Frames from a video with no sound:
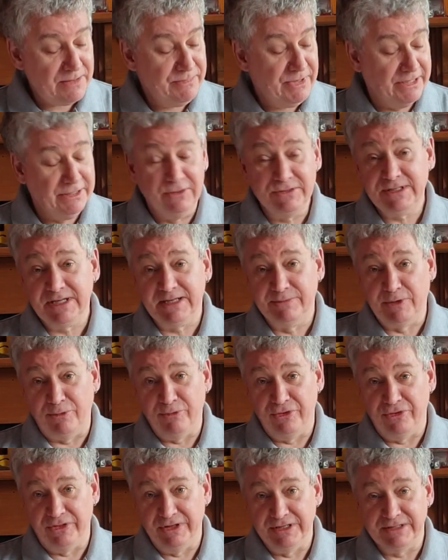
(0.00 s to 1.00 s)
Now, you also came up
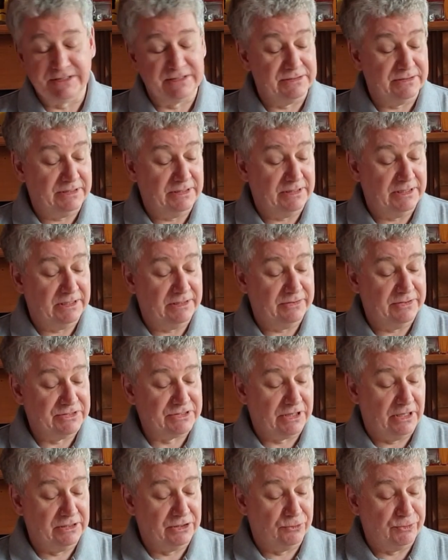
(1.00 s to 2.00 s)
with this
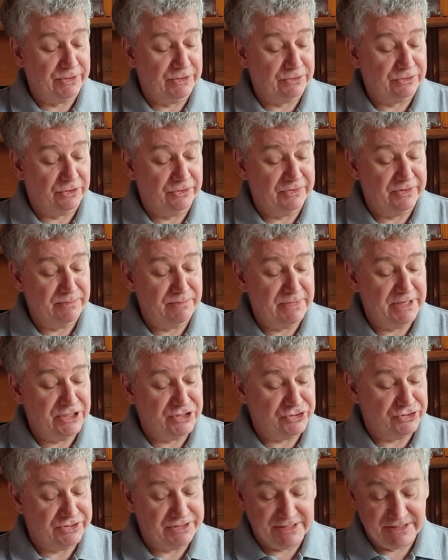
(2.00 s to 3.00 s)
colour wheel called the
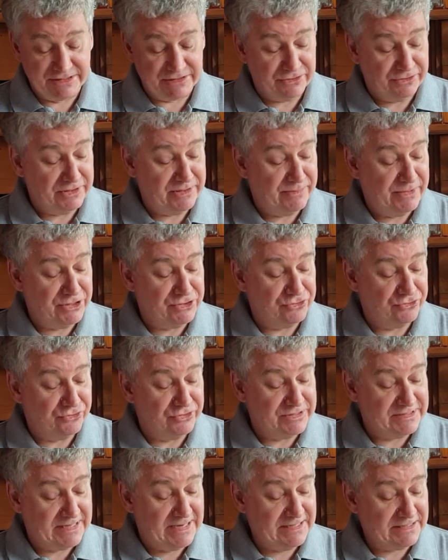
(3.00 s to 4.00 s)
Measure disc, or the Measure
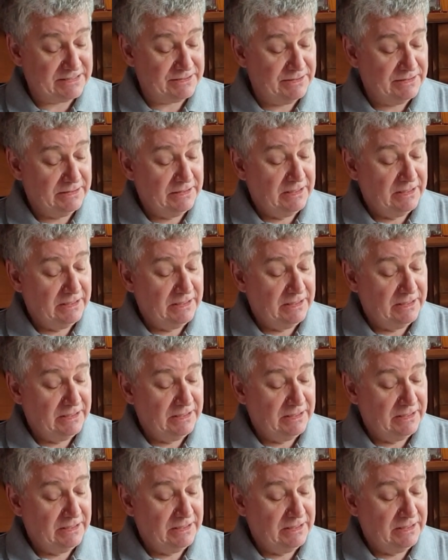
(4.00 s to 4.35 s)
Rosette,